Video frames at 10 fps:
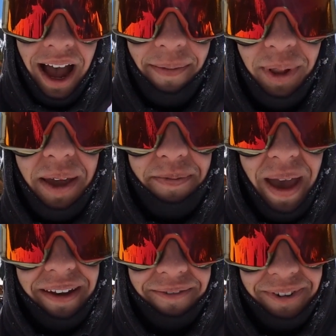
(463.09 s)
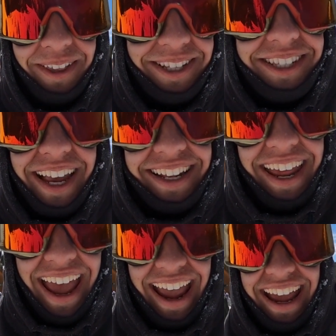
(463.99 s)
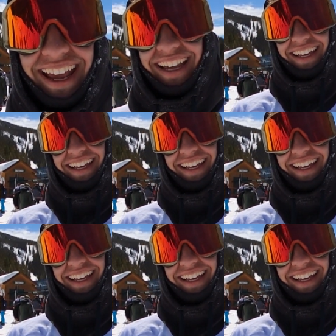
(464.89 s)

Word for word: I blame Benton for this sick day.